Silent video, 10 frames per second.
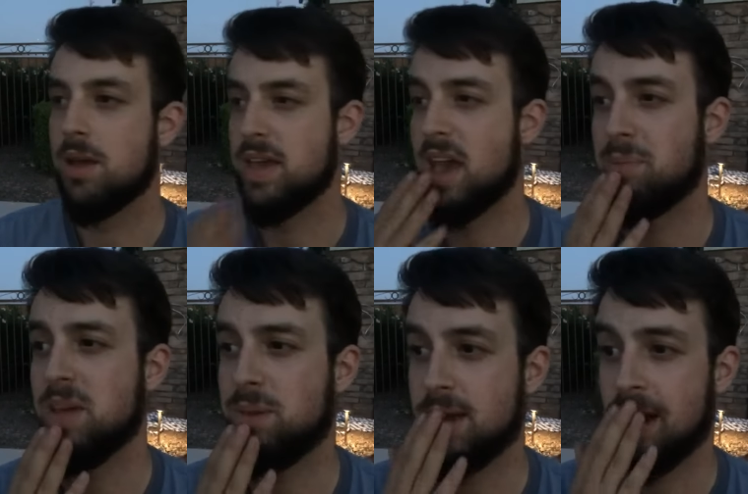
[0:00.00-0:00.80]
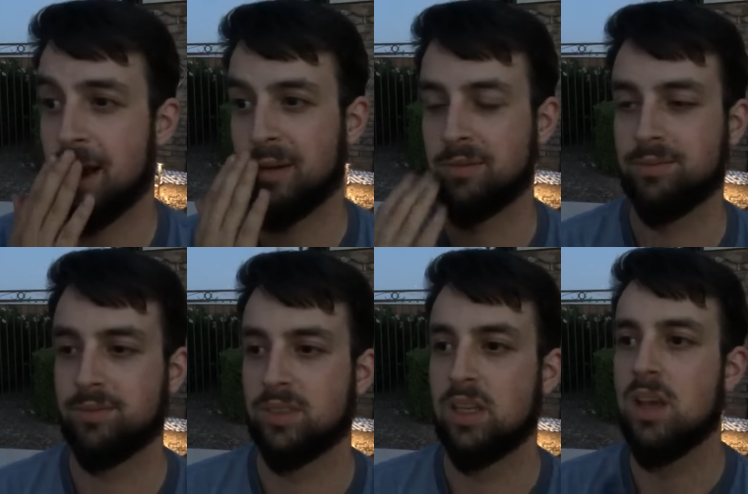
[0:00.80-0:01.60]
heck was that? Yeah, PPR.
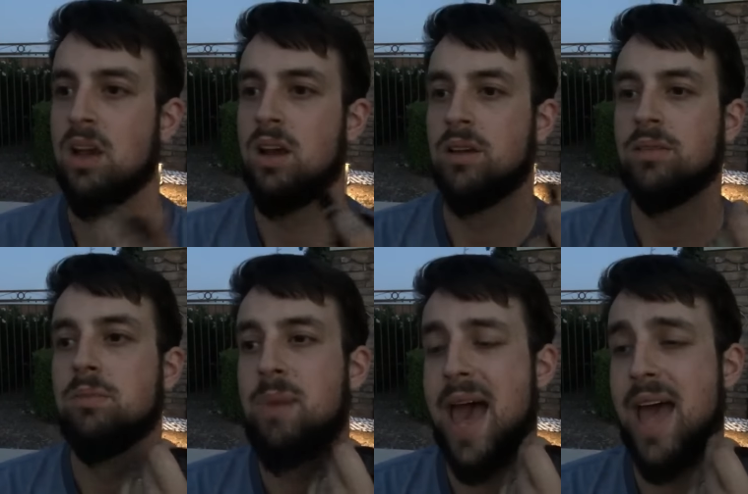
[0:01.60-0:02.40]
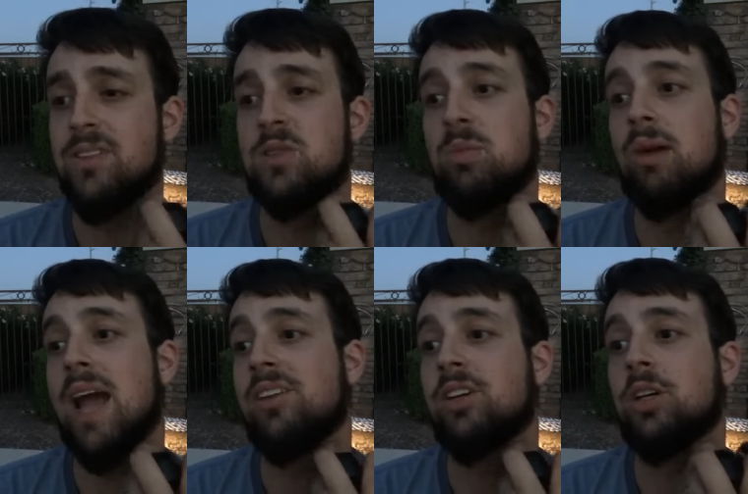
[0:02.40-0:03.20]
Patton's
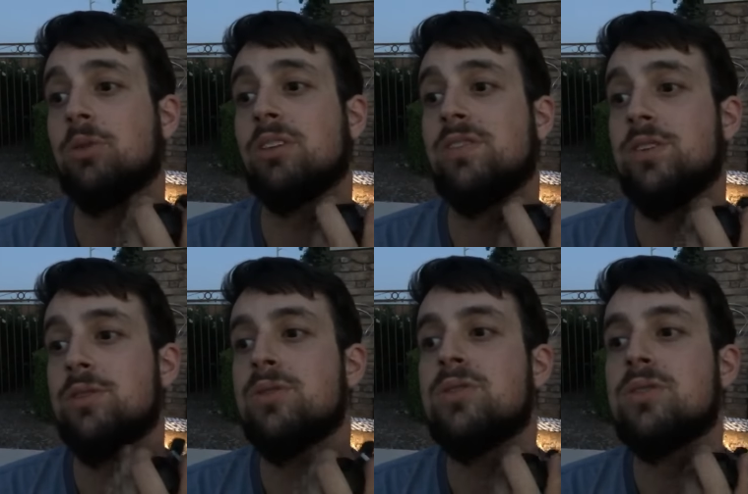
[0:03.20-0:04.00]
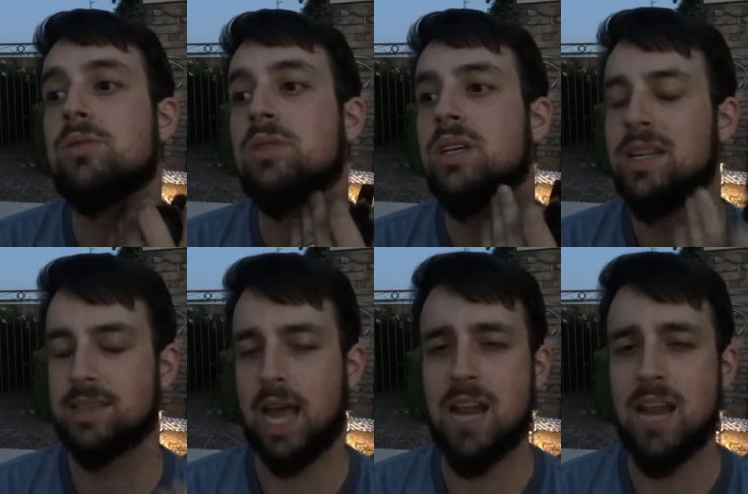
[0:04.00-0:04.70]
Practical Reviews. It's kind